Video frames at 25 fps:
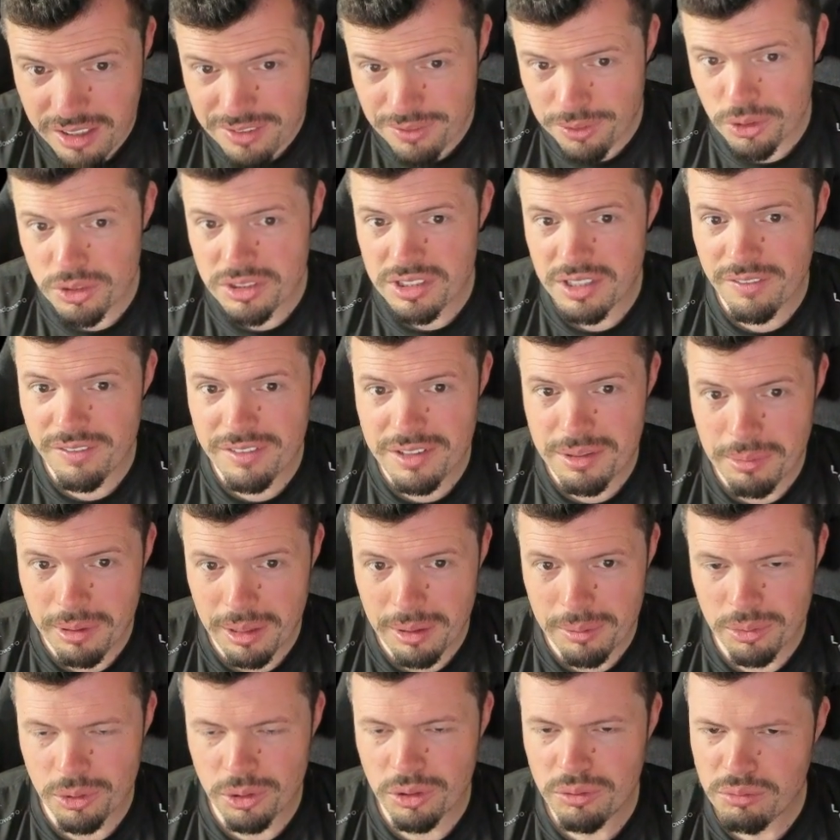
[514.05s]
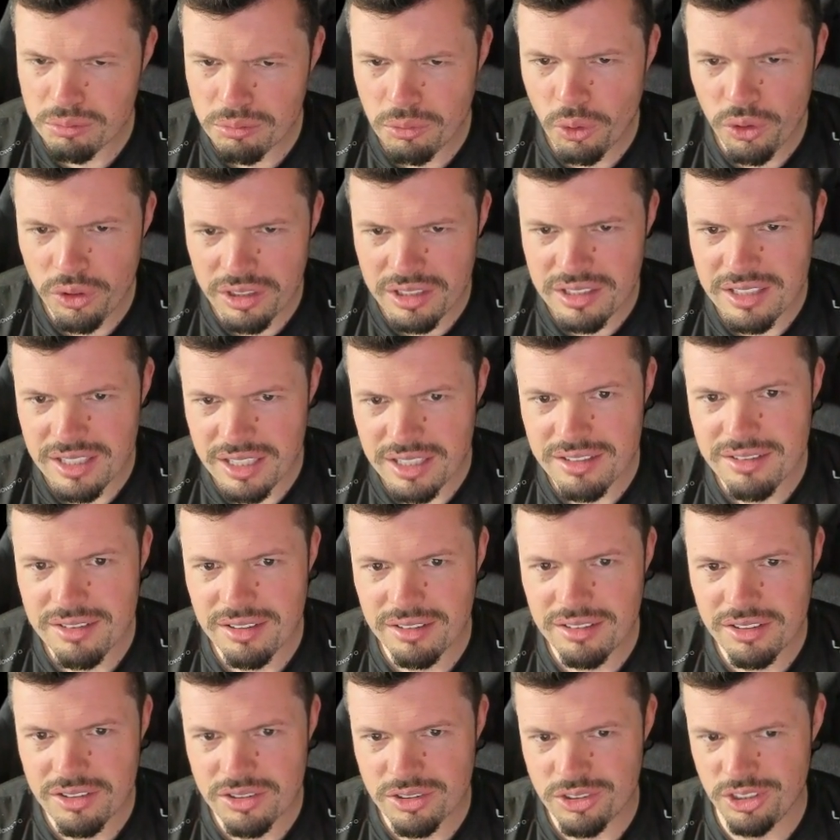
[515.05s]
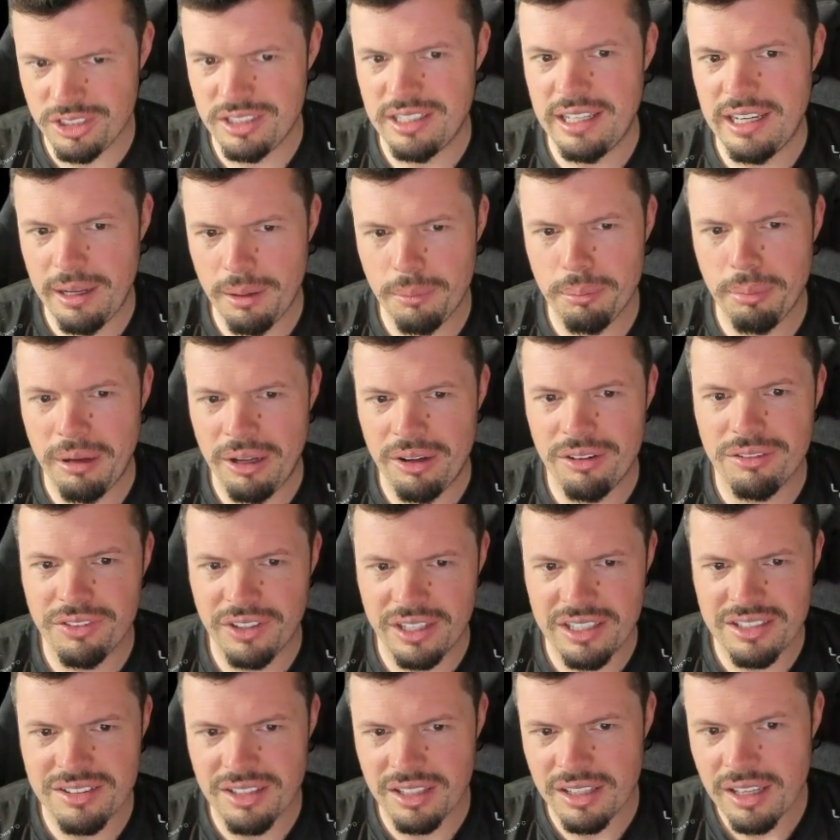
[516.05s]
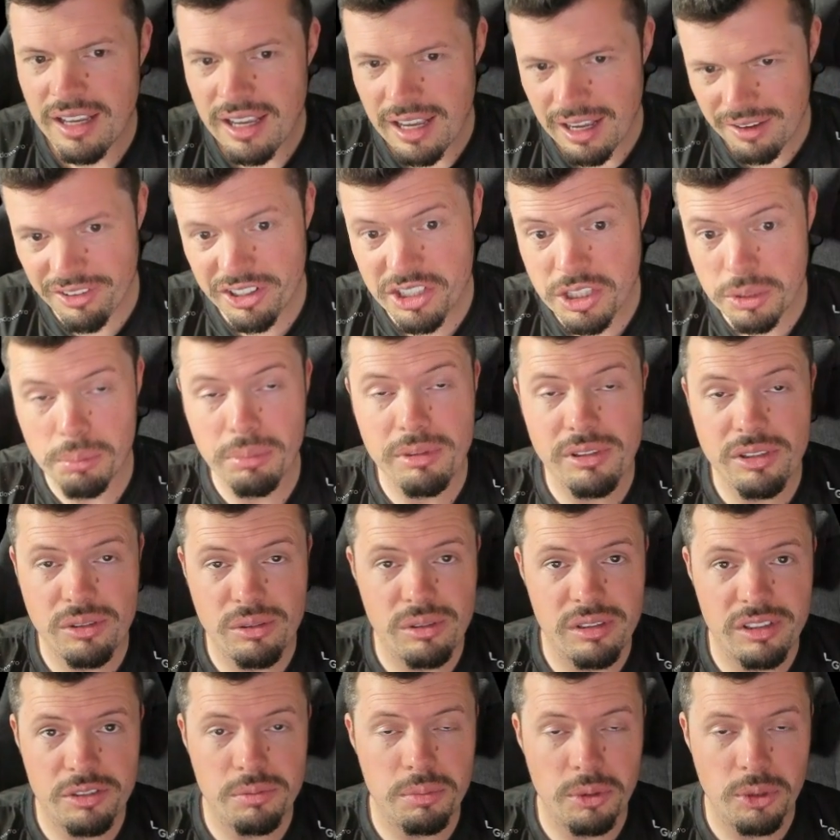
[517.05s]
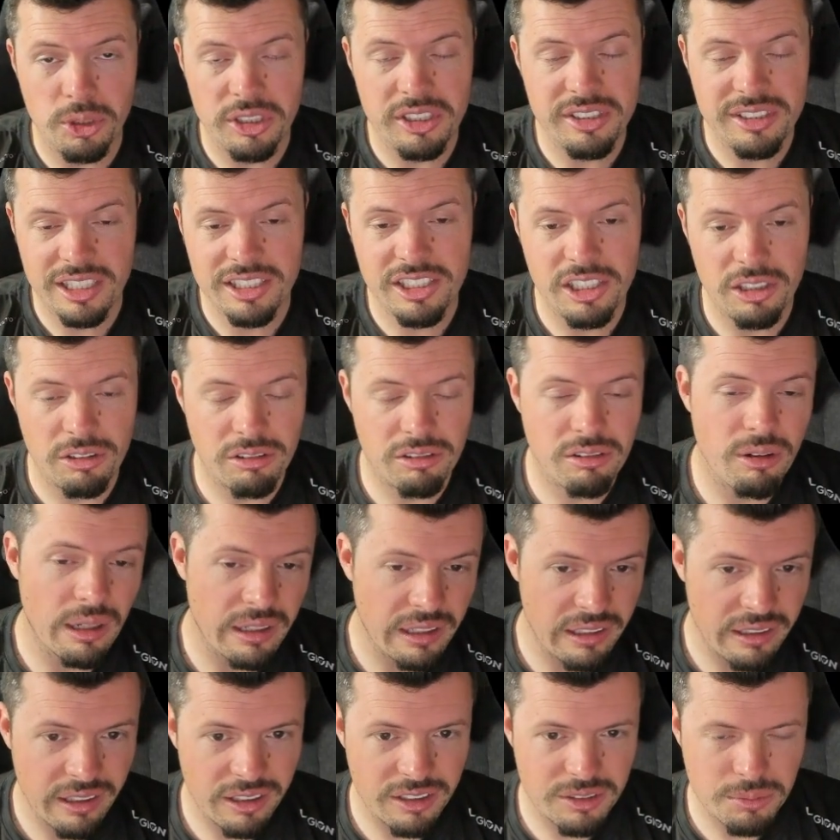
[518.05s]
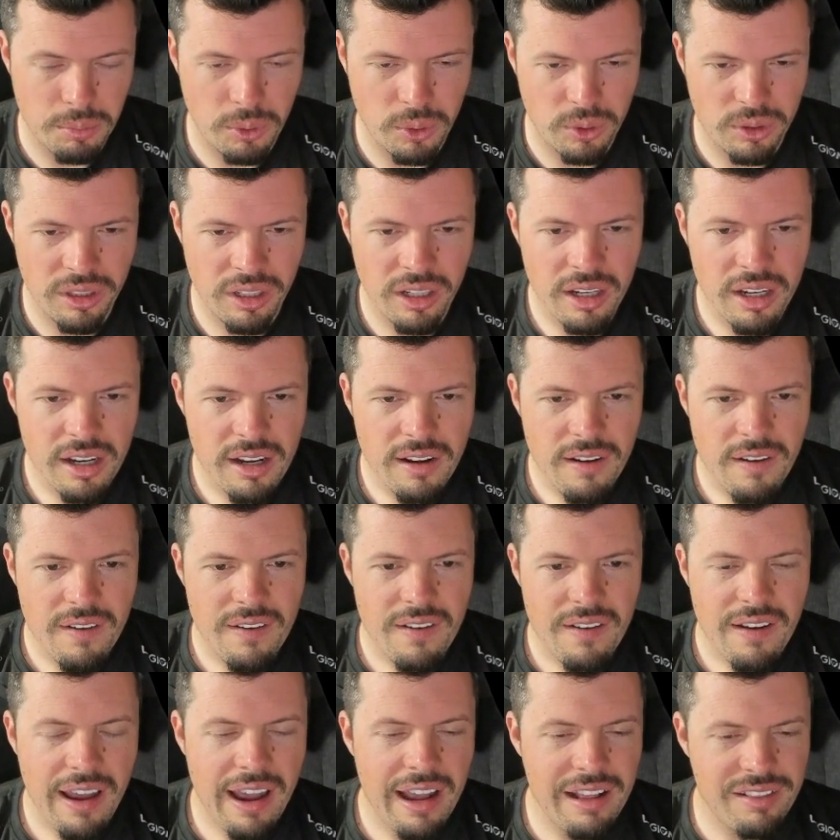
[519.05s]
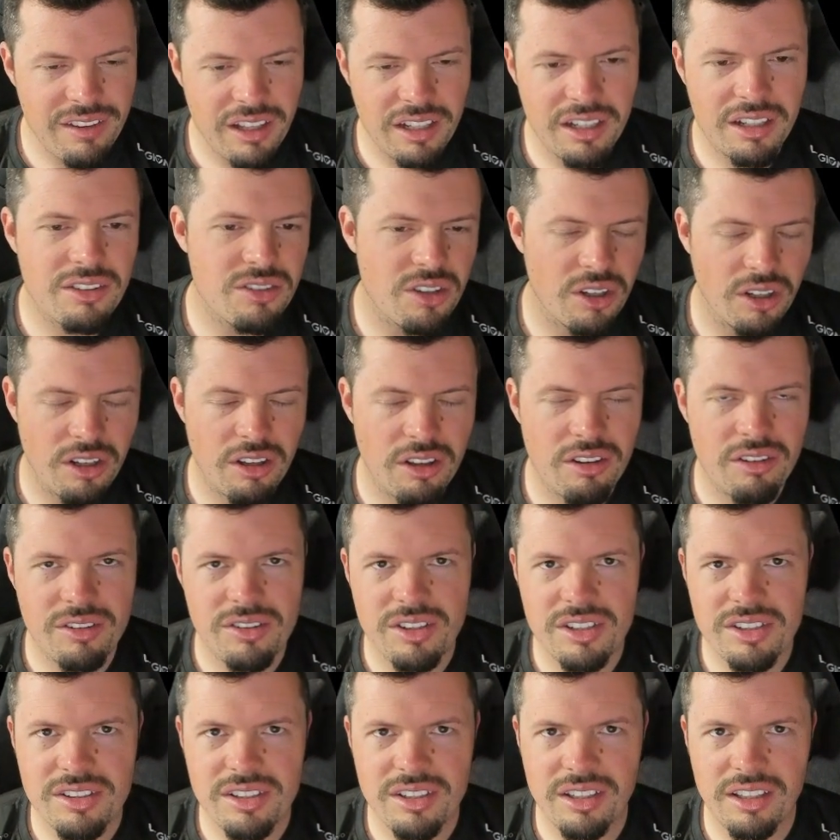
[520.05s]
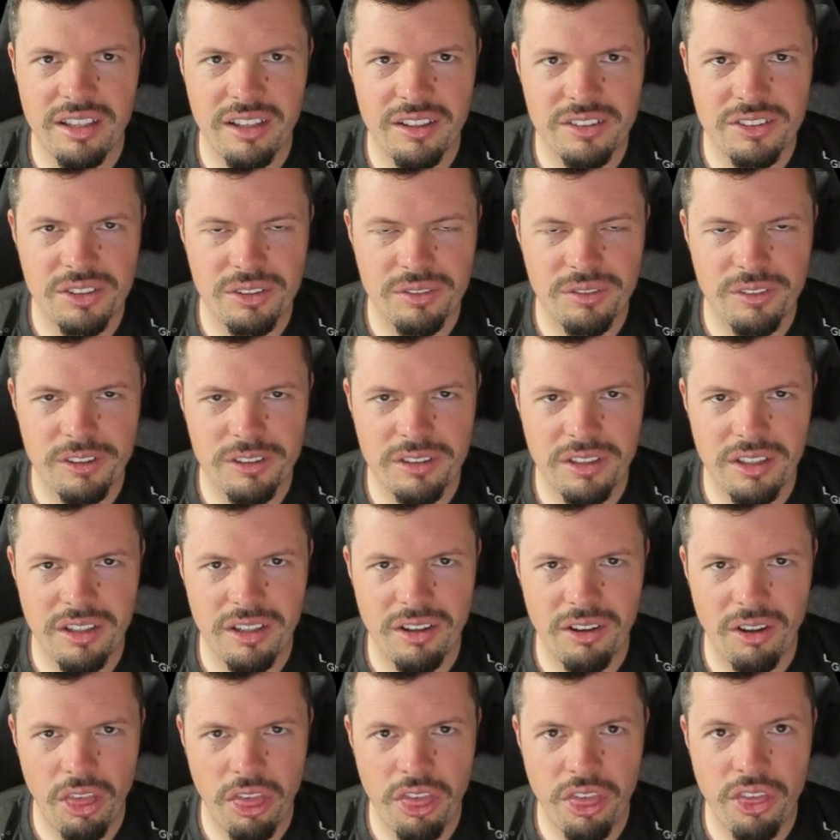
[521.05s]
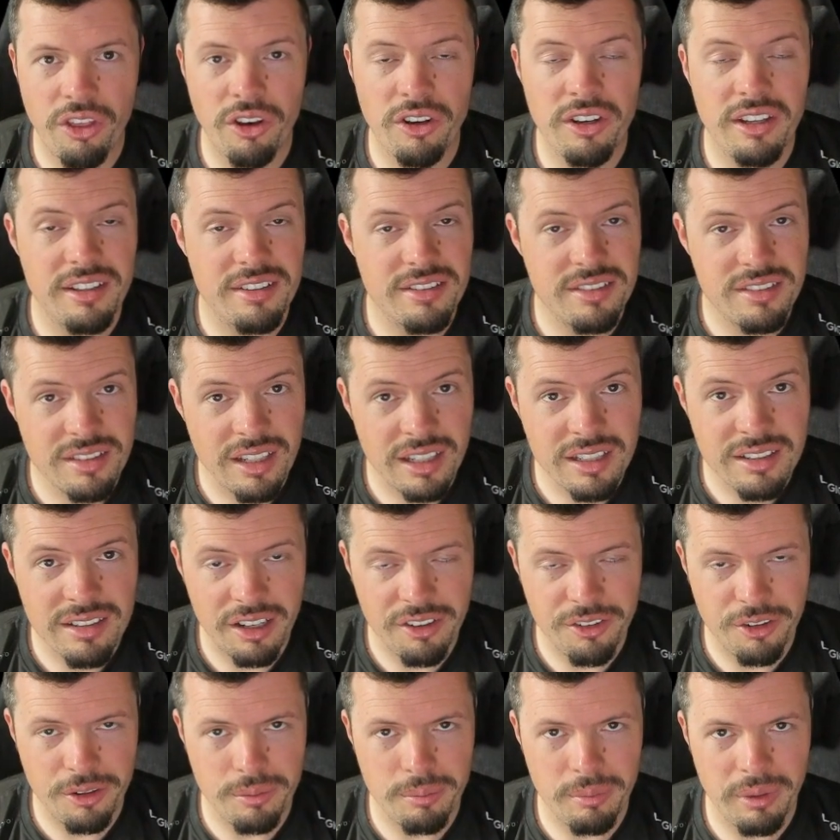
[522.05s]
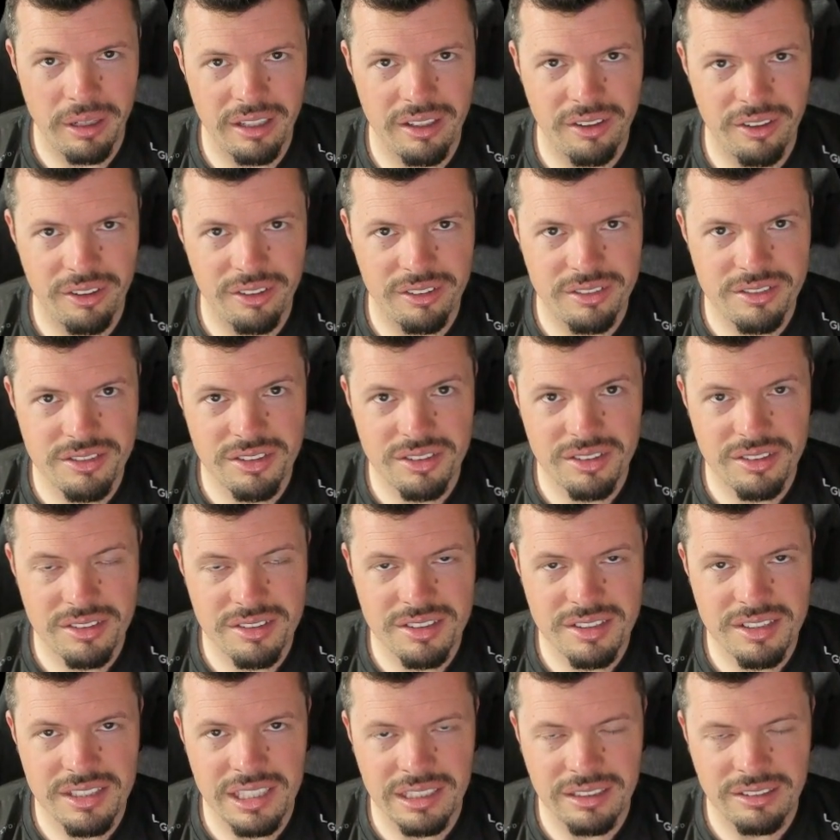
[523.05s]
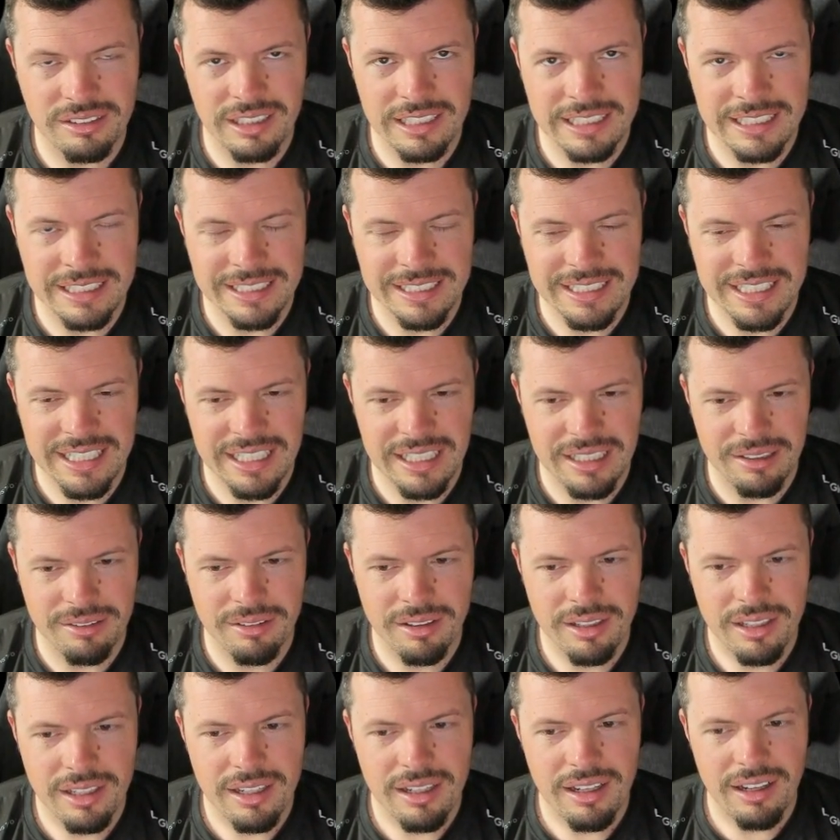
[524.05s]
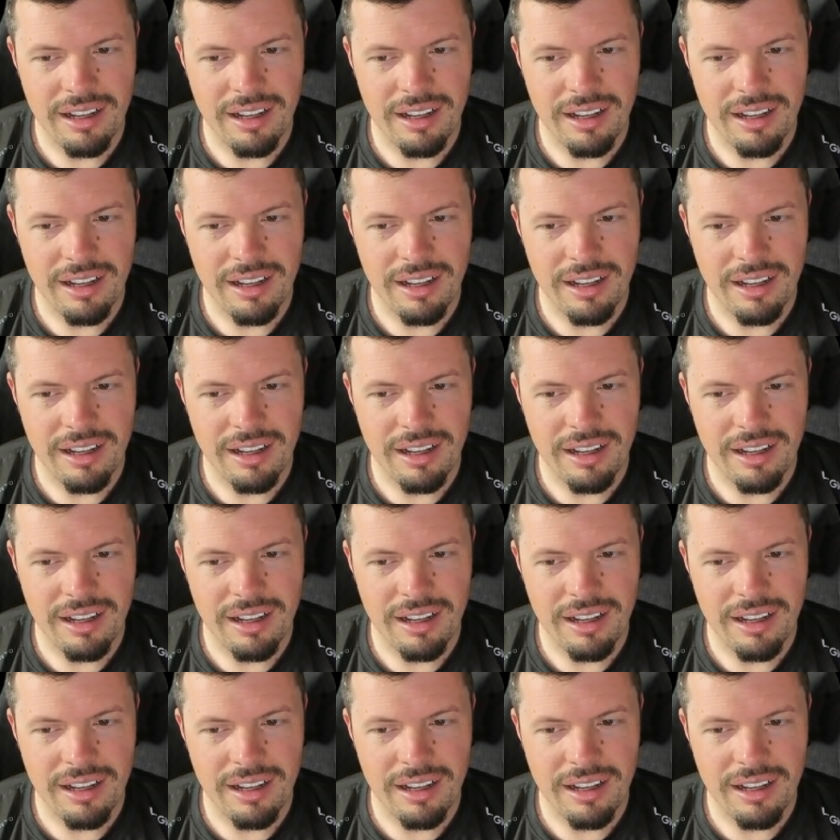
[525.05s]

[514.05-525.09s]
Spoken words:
X470 motherboard. More than decent, it's got like power phasing. I've actually built with this board. It's actually quite a nice board. And then it's got 16 gigs of the DDR 3600 megahertz CL18.